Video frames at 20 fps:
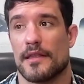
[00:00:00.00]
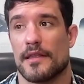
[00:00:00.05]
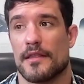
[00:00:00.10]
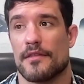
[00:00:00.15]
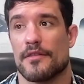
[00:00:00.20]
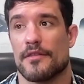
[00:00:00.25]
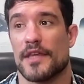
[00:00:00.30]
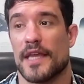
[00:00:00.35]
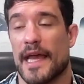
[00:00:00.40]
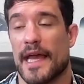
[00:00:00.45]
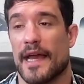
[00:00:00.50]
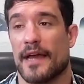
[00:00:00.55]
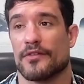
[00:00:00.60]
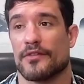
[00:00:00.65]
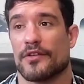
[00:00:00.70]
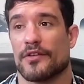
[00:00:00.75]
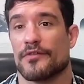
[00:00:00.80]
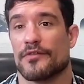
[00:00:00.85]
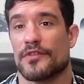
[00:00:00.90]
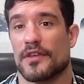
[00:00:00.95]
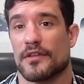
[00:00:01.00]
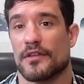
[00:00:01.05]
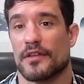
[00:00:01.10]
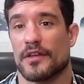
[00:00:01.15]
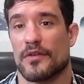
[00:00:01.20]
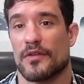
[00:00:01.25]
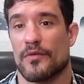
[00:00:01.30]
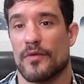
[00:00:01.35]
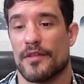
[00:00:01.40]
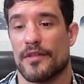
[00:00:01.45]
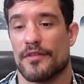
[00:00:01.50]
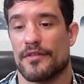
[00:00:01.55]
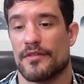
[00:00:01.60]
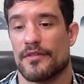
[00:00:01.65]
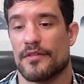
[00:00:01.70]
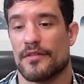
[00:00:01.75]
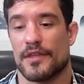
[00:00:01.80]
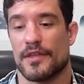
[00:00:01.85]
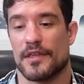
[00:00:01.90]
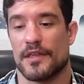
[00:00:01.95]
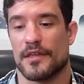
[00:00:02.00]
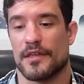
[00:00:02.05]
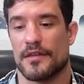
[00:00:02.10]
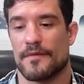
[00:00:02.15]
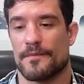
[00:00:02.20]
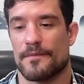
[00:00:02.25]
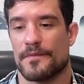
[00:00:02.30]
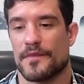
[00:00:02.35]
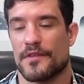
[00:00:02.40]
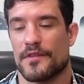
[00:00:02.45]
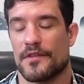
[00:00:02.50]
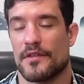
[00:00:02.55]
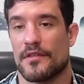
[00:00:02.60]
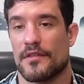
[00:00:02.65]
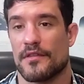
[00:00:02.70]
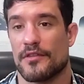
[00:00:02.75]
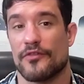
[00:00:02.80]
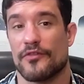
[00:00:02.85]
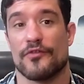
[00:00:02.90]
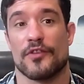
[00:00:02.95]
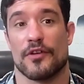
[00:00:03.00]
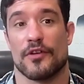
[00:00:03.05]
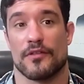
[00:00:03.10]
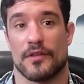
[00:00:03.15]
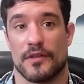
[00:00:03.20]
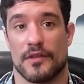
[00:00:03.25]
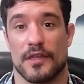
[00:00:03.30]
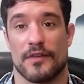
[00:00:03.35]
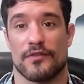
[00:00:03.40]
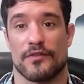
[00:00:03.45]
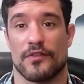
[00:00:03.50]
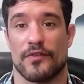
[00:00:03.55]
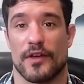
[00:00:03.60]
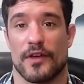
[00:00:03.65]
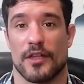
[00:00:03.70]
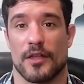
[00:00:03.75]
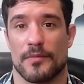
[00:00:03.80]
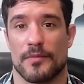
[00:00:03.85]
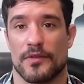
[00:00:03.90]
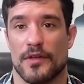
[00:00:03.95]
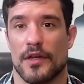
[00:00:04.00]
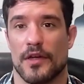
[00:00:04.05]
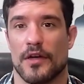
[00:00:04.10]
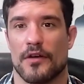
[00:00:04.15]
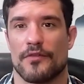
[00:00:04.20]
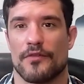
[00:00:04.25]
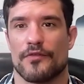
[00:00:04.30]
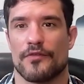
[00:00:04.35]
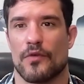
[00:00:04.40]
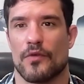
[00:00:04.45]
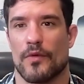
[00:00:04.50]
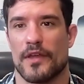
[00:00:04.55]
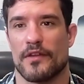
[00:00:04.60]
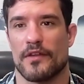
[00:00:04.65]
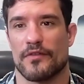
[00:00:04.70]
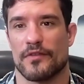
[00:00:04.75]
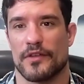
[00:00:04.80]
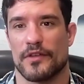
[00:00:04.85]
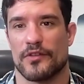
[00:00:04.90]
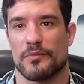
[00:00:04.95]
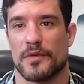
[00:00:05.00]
the act of dealing with the fear that they've developed of wakefulness.